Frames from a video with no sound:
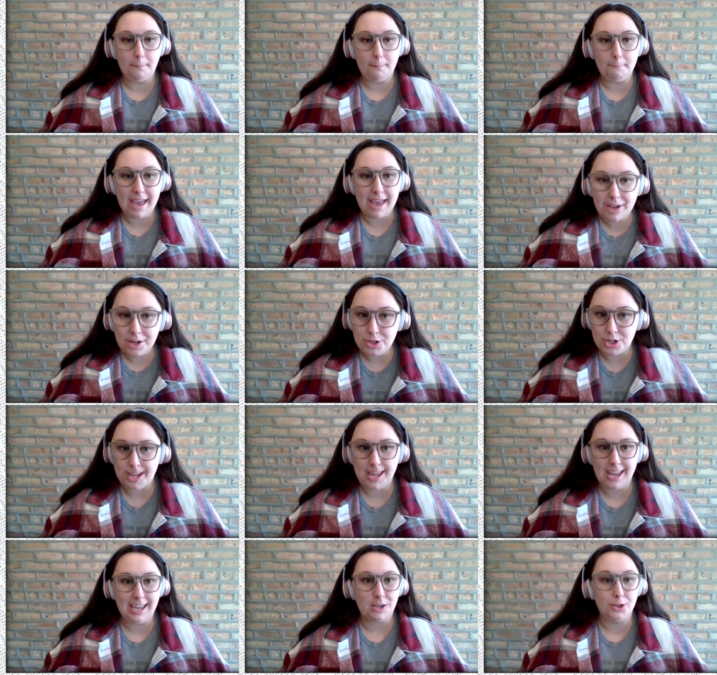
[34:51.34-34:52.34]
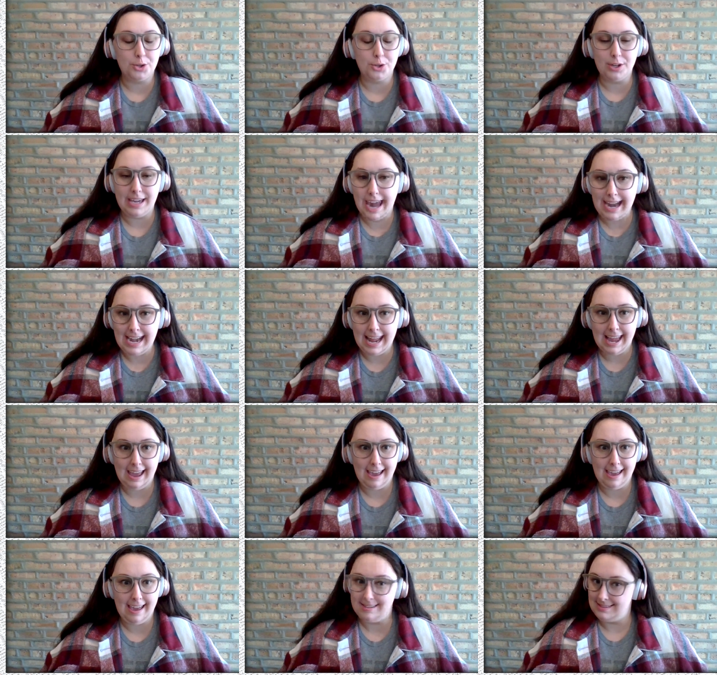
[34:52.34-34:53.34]
managing and
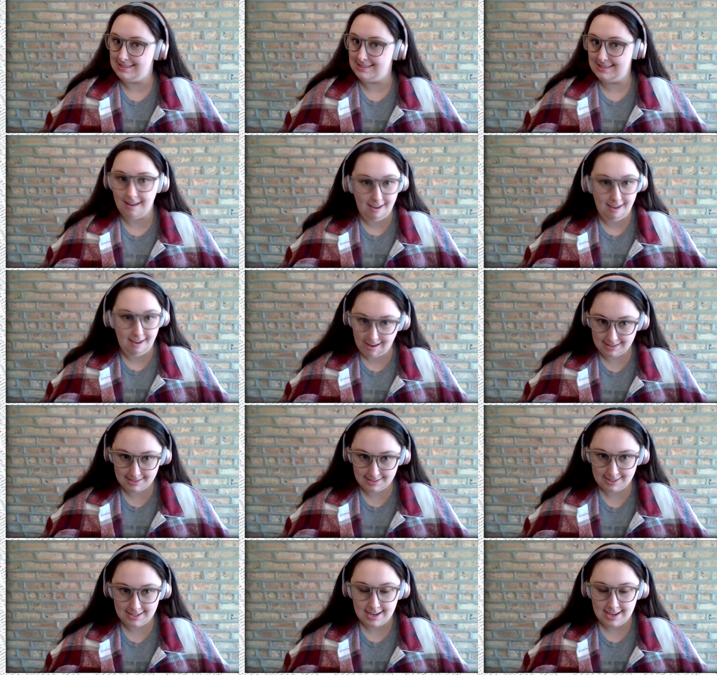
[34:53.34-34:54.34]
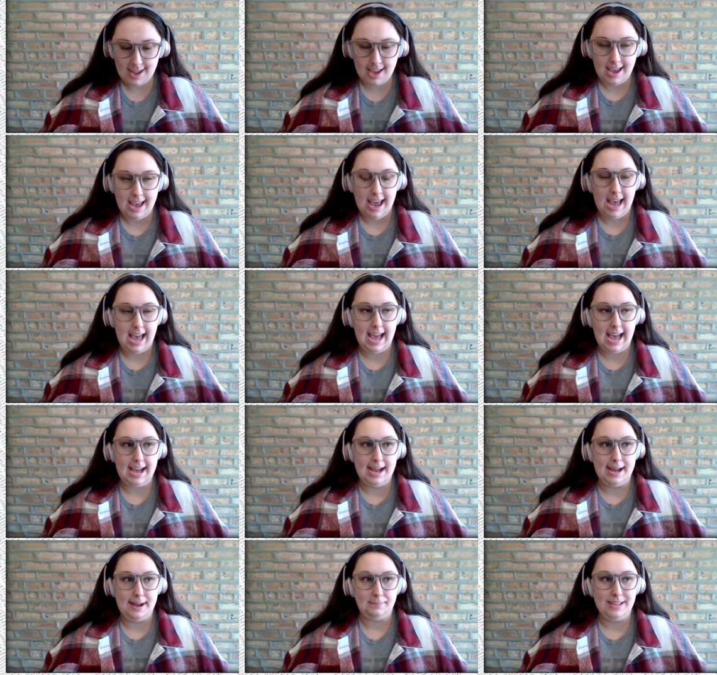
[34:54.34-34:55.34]
creating is not.
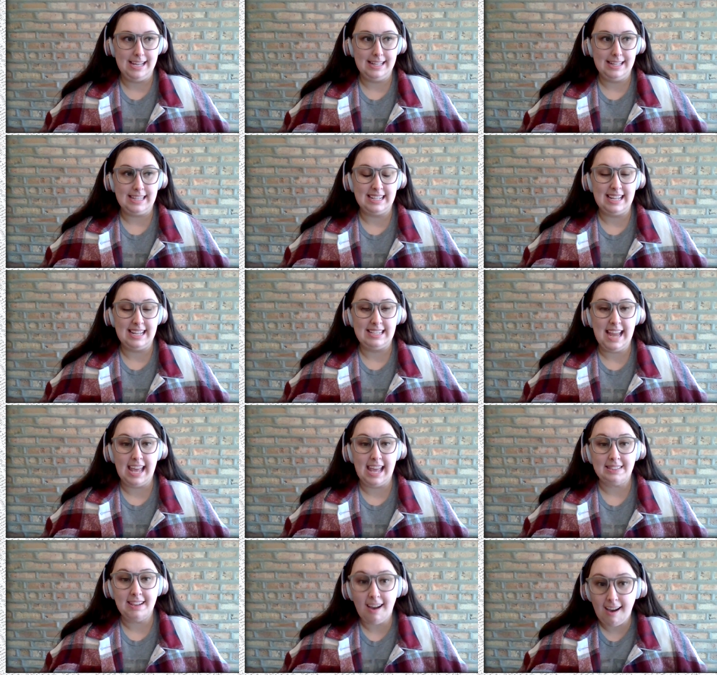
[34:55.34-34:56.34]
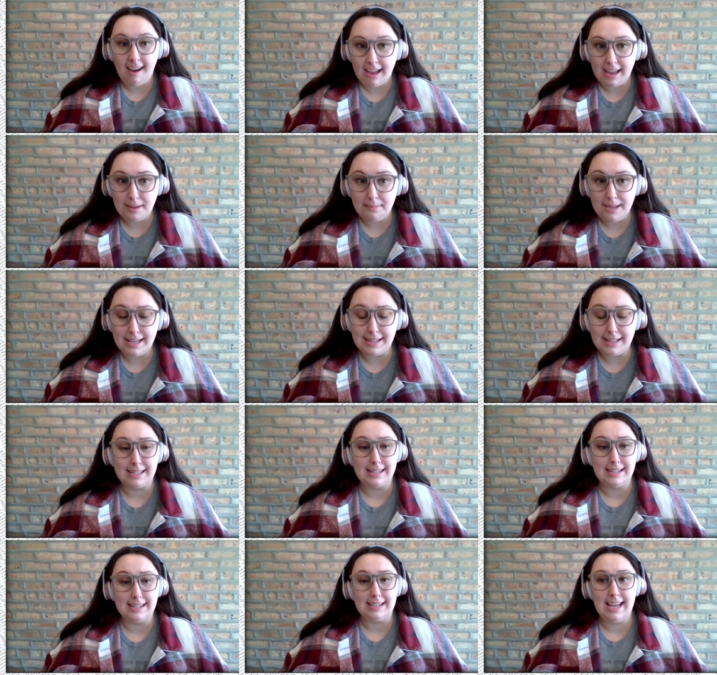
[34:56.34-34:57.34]
Um, it's going to take time. It's
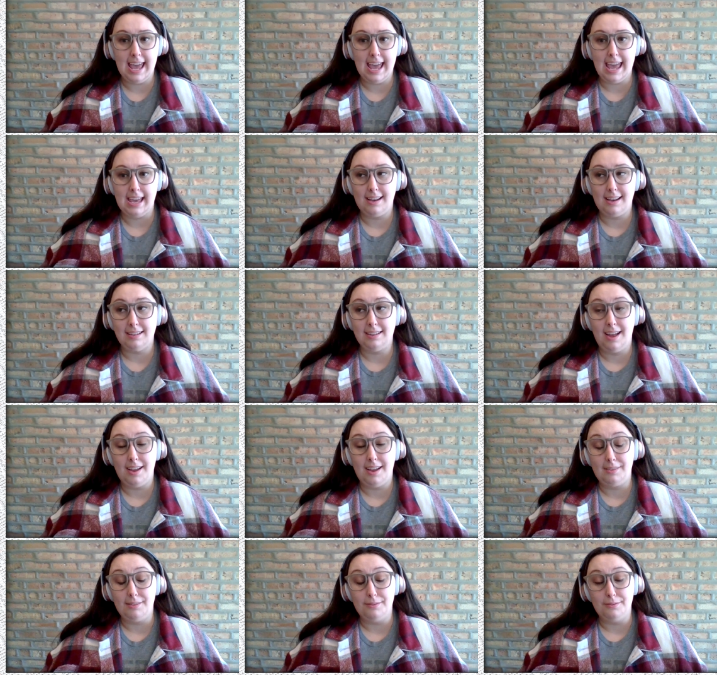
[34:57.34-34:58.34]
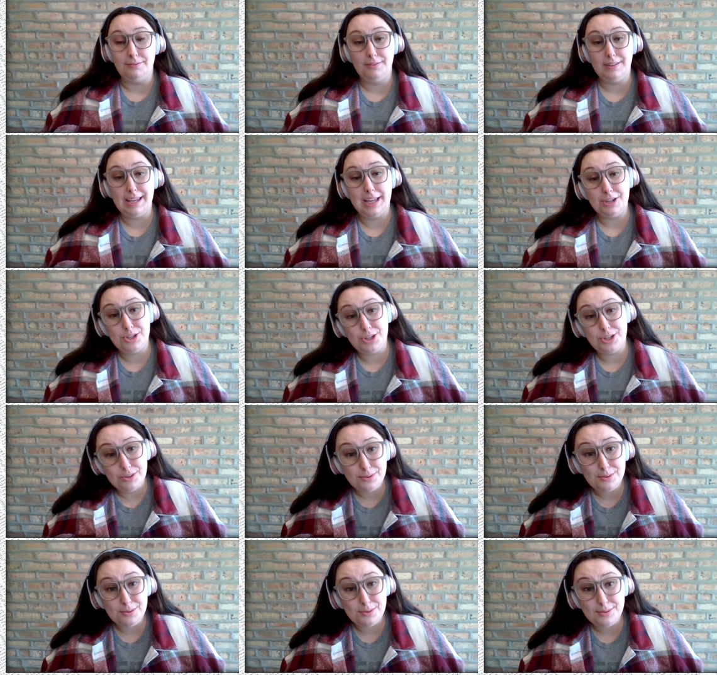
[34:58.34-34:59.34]
going to take a lot of
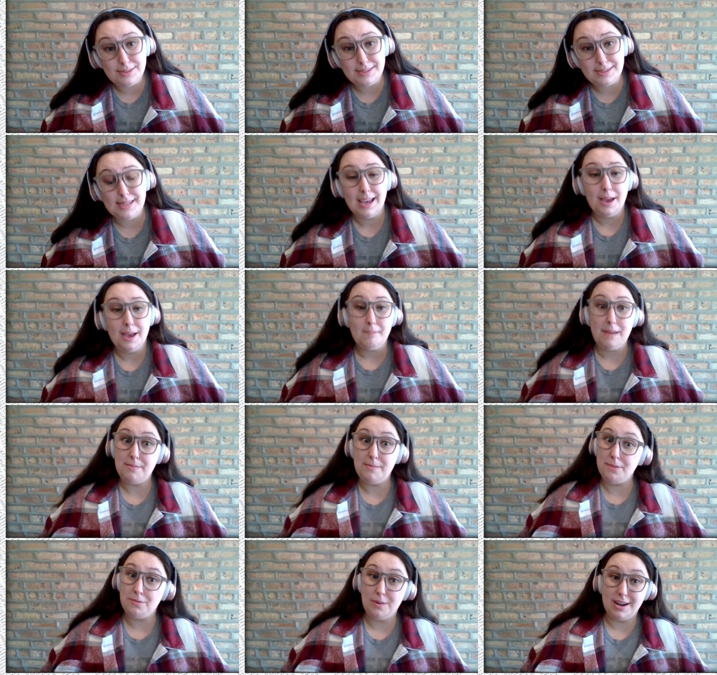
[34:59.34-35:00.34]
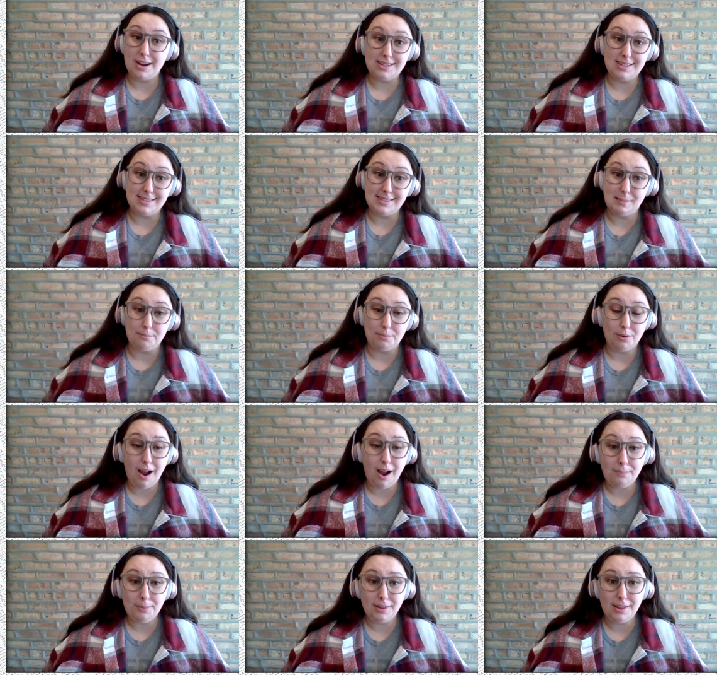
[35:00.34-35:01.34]
issues. Maybe you run into some
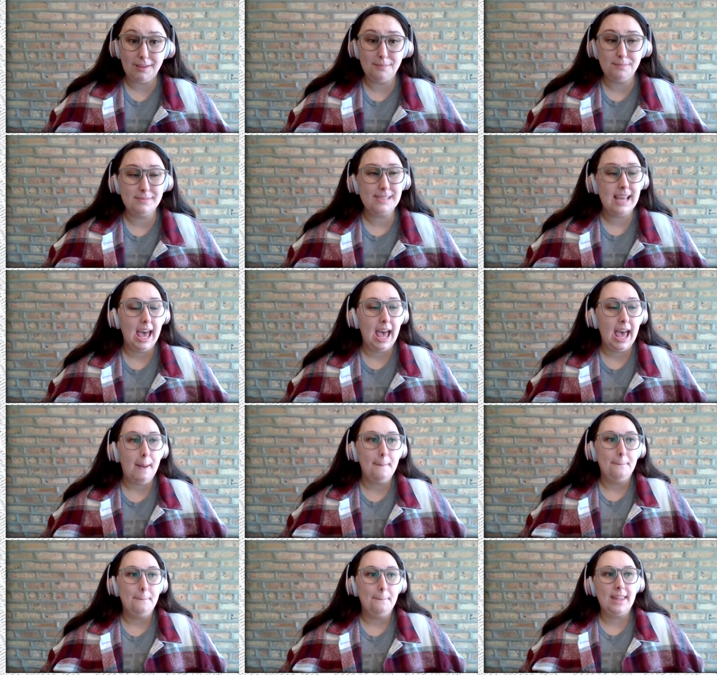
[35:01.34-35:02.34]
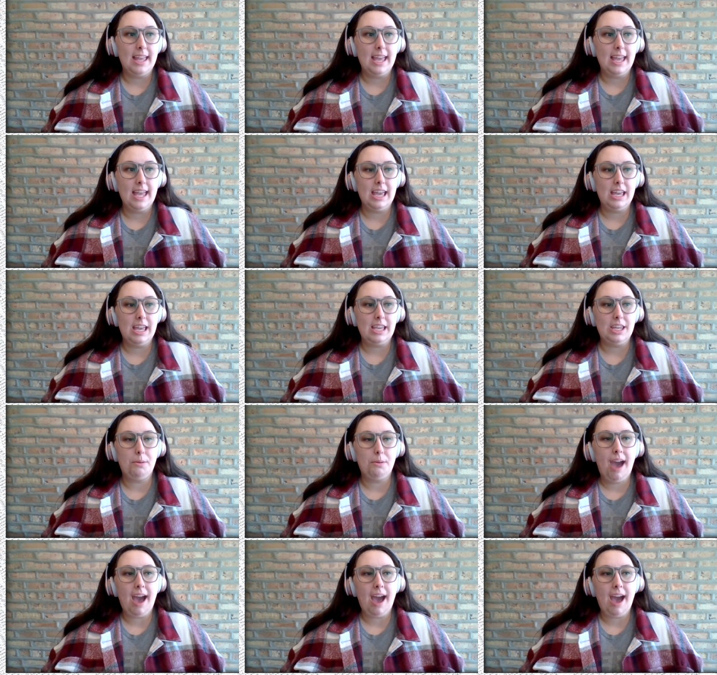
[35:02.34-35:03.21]
problems. You